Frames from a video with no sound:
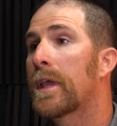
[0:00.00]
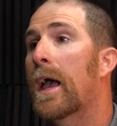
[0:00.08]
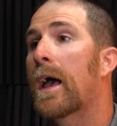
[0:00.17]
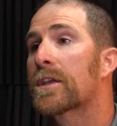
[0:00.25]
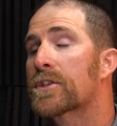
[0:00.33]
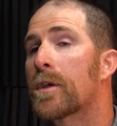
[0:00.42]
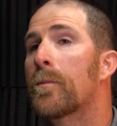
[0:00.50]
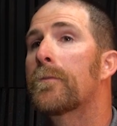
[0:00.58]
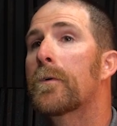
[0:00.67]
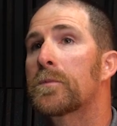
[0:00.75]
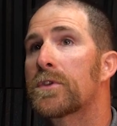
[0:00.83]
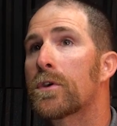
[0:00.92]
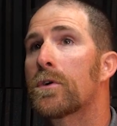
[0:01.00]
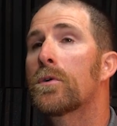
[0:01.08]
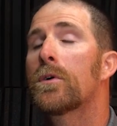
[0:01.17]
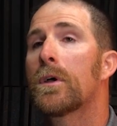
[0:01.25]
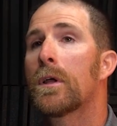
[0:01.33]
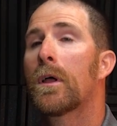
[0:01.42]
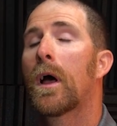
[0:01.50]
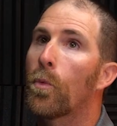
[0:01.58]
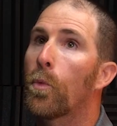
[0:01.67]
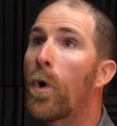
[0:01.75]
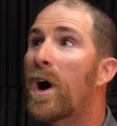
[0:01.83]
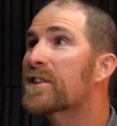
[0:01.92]
Yeah, some of them do.
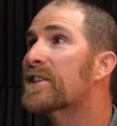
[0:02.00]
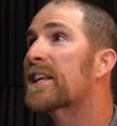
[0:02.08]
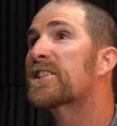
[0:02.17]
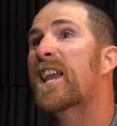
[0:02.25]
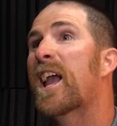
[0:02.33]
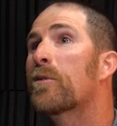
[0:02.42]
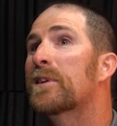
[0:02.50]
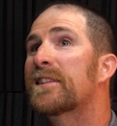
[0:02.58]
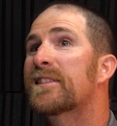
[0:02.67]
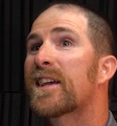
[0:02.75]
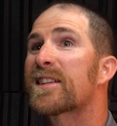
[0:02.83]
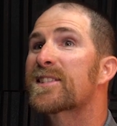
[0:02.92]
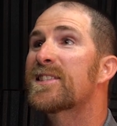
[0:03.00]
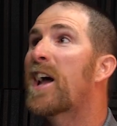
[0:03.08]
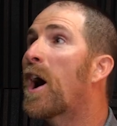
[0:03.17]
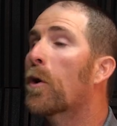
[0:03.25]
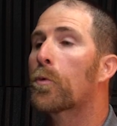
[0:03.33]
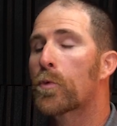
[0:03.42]
Wasatch County does not